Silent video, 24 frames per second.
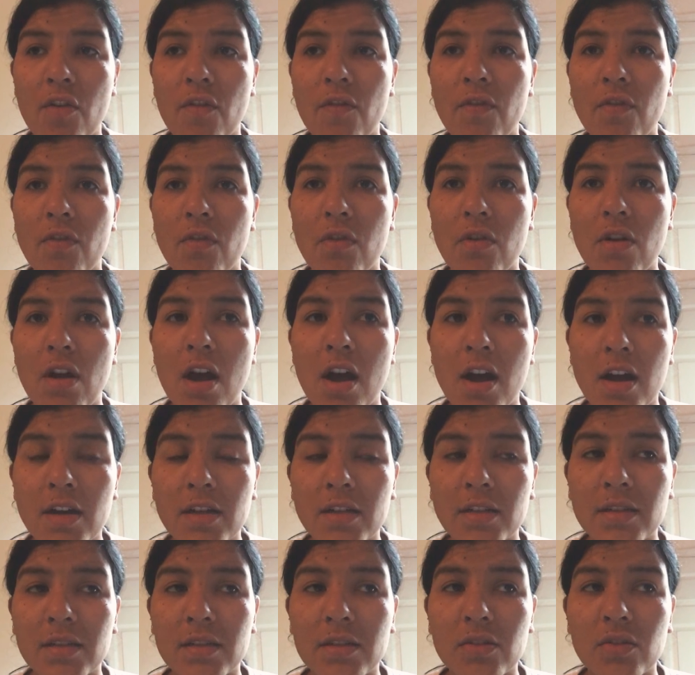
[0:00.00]
for
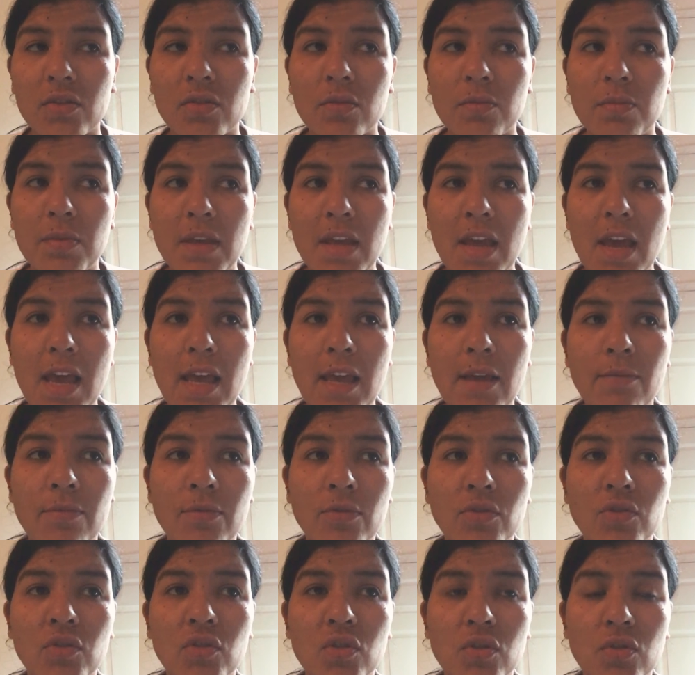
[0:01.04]
us to be
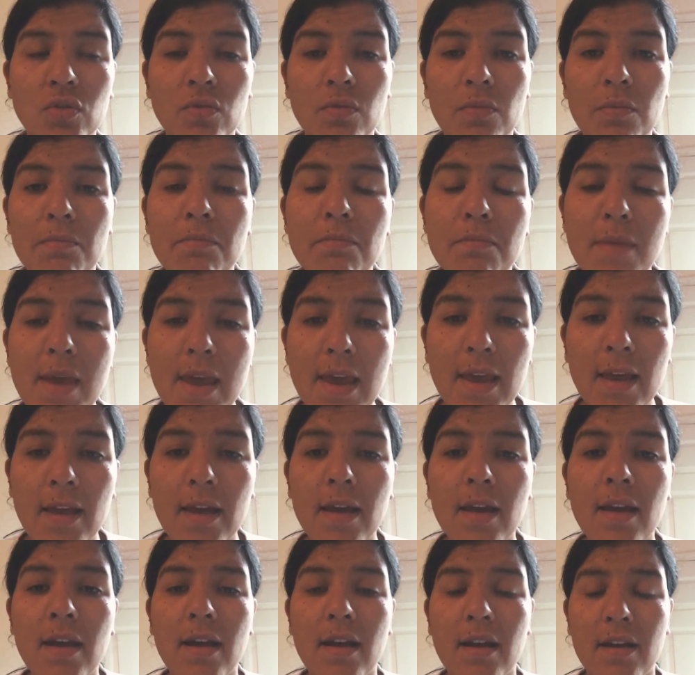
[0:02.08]
able to
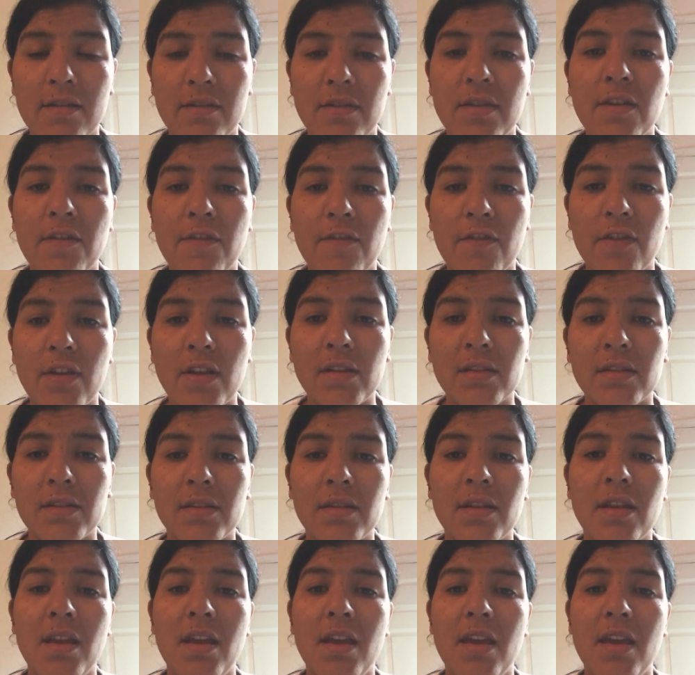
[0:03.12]
make a difference